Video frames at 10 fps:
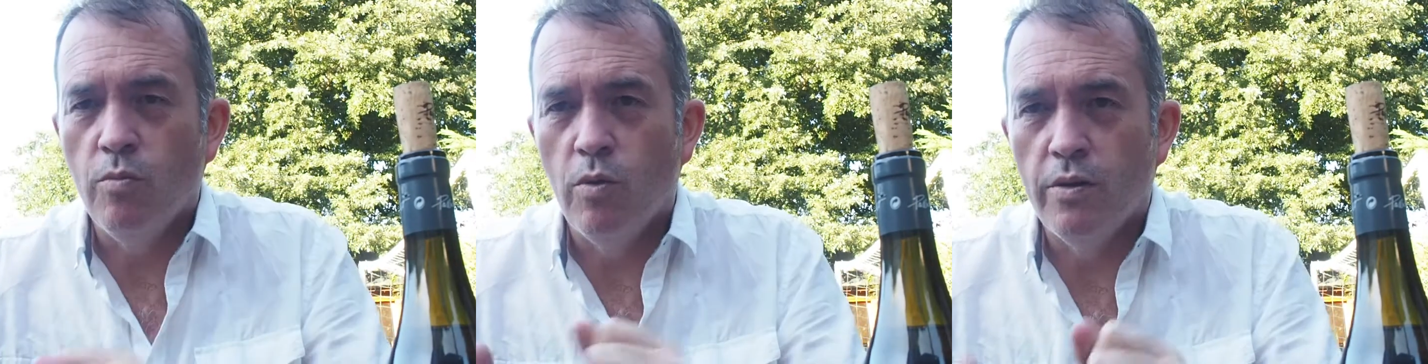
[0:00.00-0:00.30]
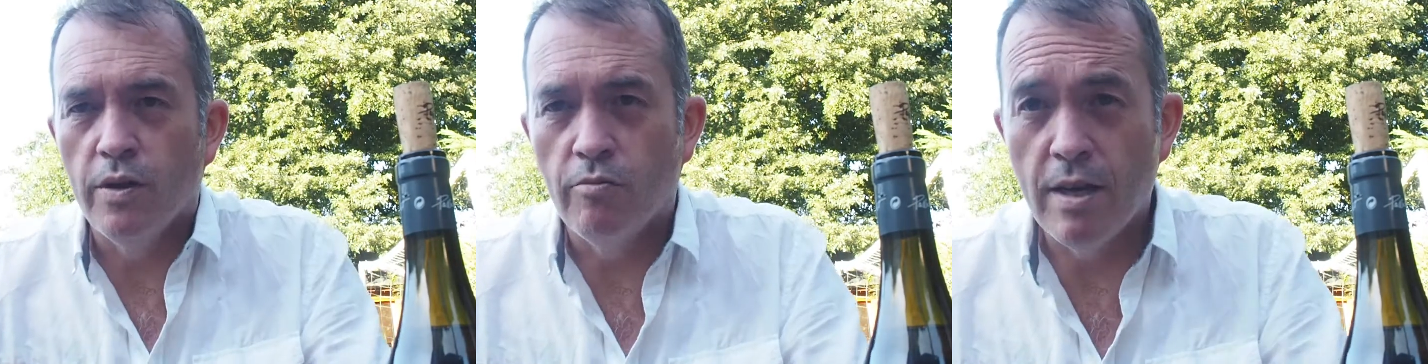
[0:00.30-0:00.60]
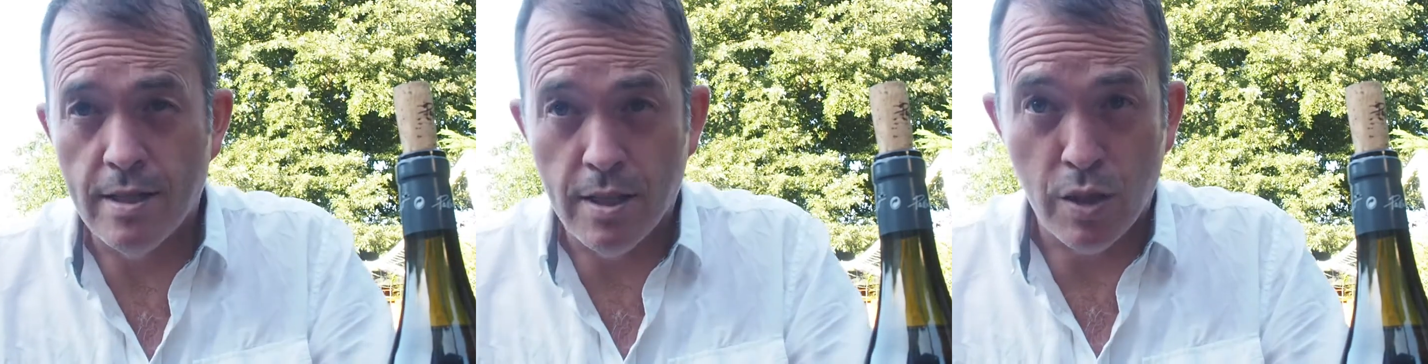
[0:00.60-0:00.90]
one of the
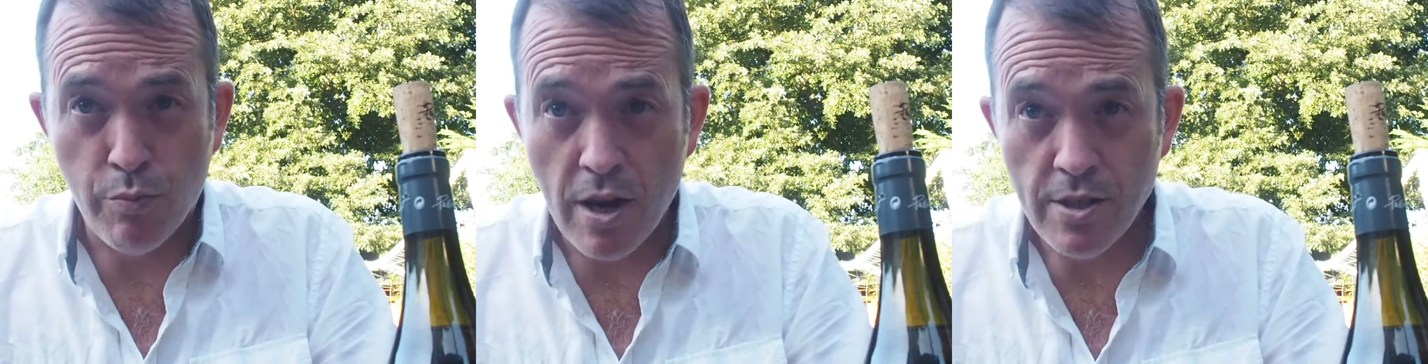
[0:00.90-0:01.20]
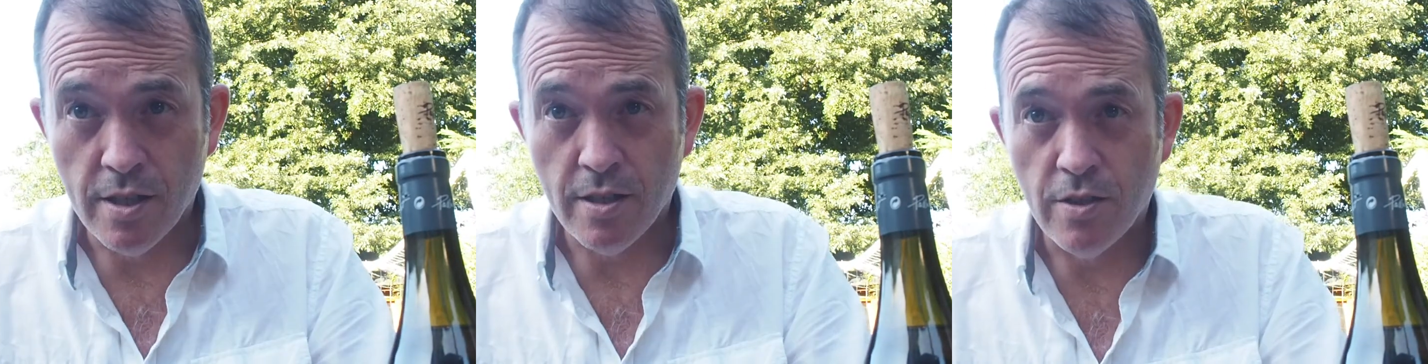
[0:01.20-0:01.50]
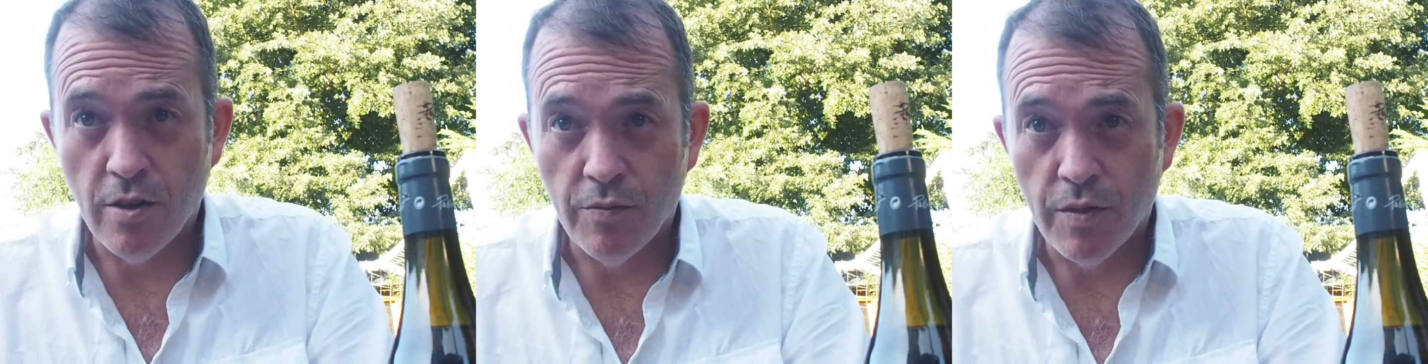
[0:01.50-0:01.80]
greatest expressions
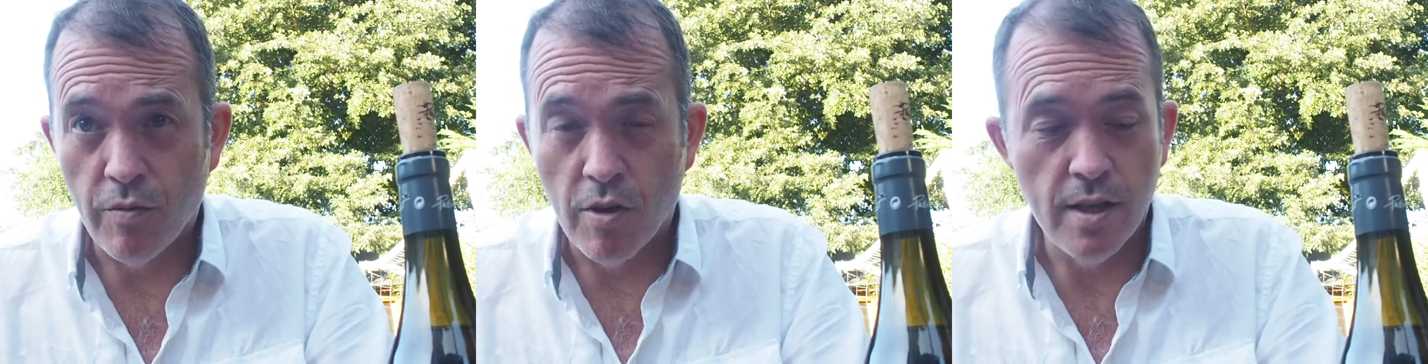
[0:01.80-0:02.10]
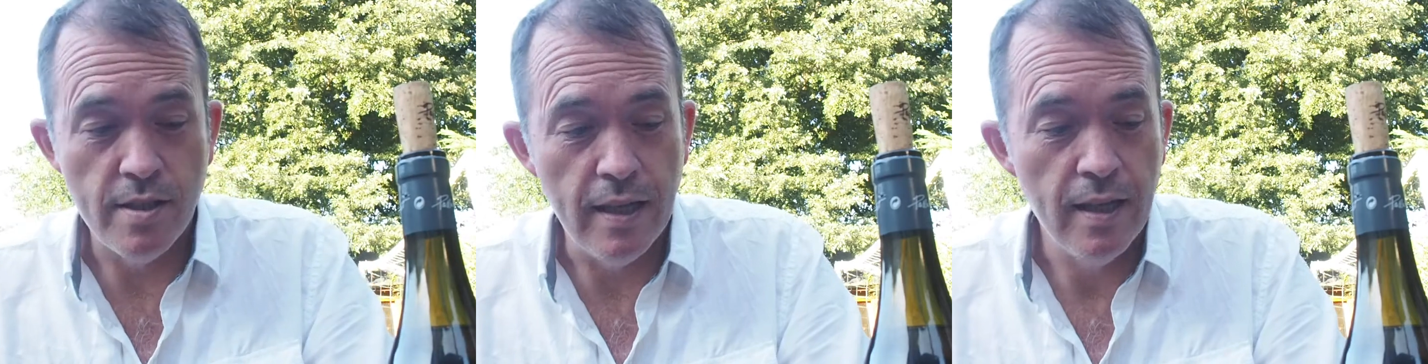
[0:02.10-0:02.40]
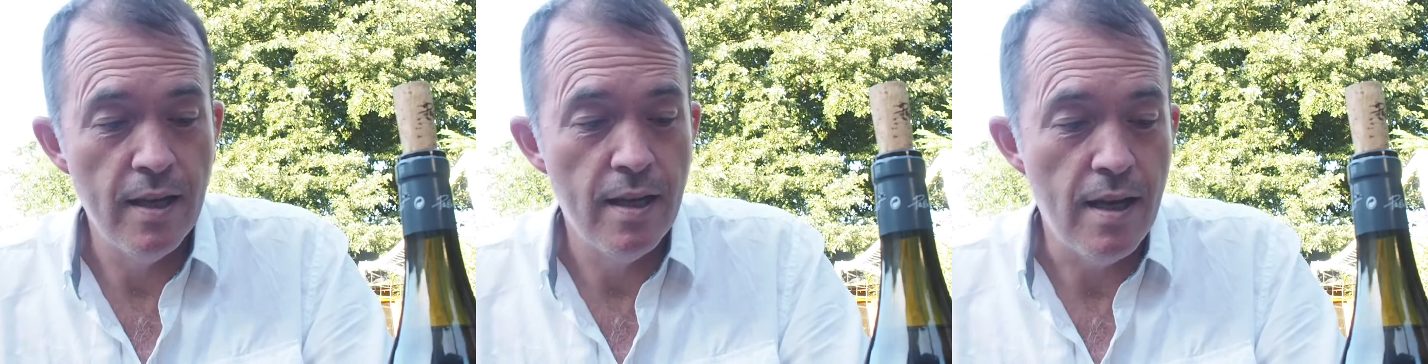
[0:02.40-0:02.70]
of the variety.
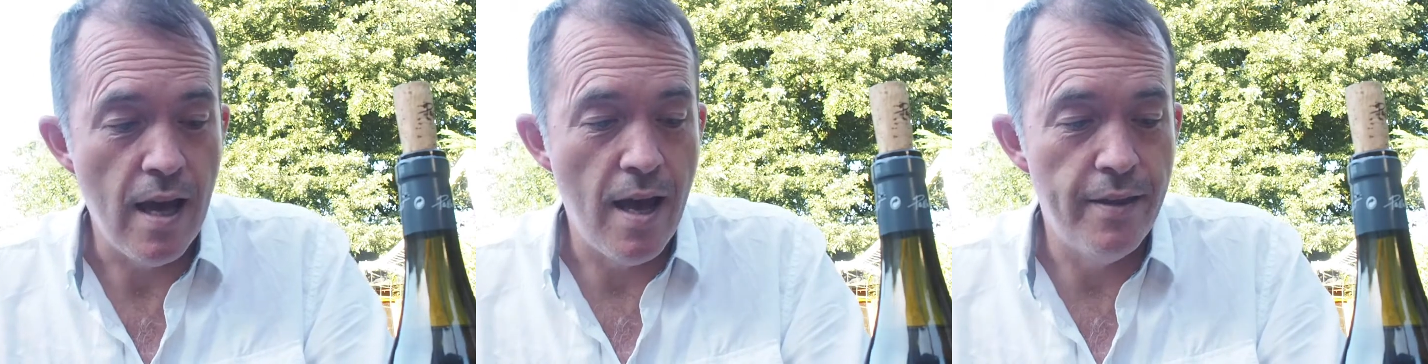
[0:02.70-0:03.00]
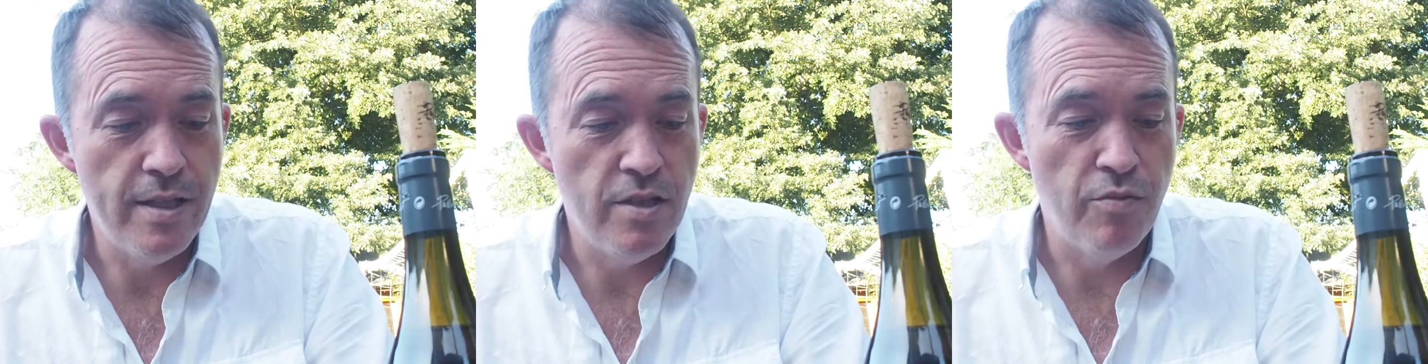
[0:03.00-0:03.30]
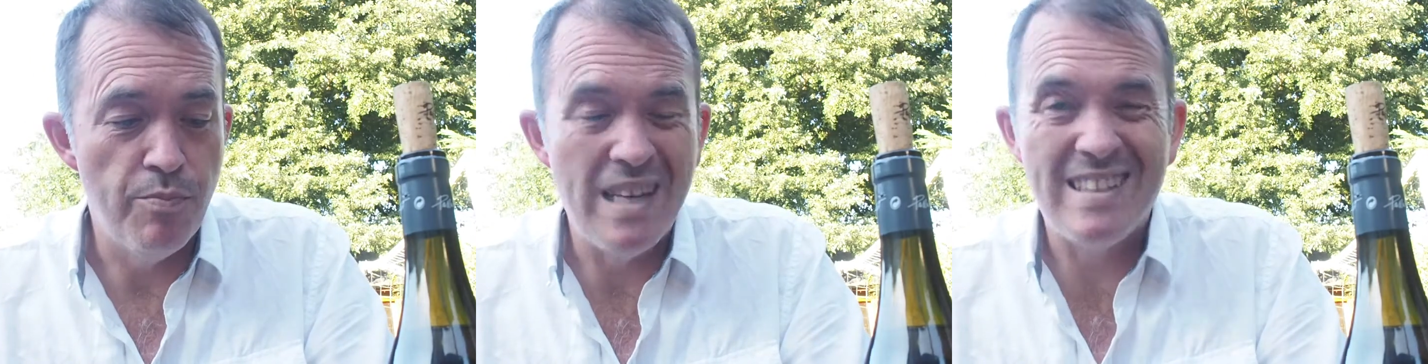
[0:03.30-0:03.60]
And this is
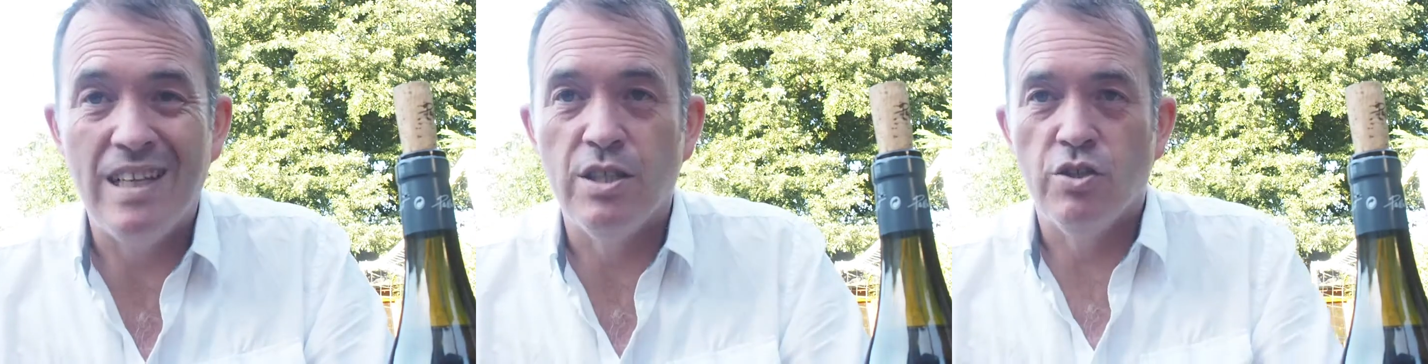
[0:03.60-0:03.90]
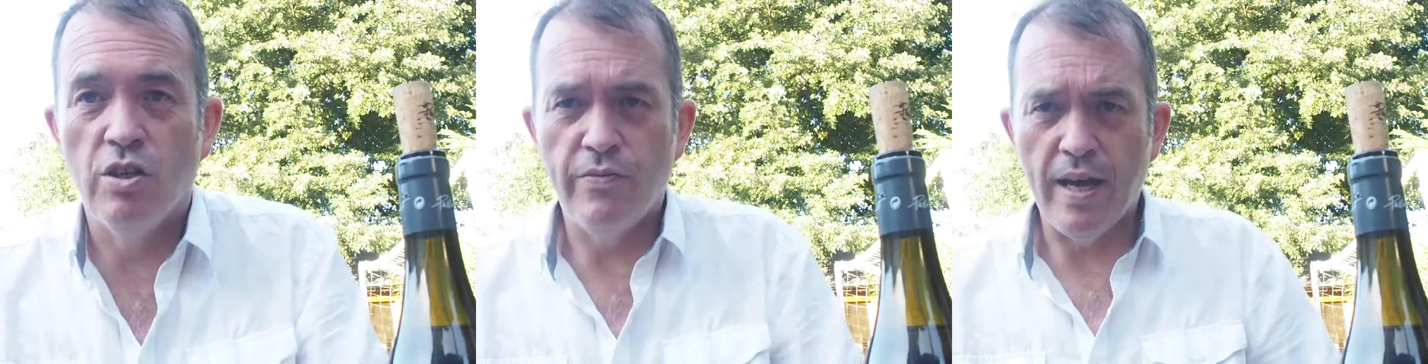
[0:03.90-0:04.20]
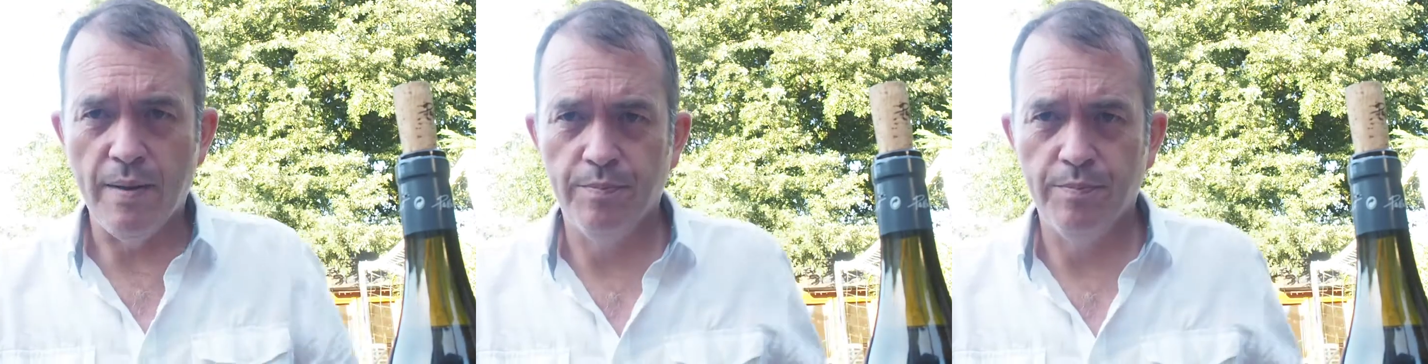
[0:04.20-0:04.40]
from Pascal Jolivet.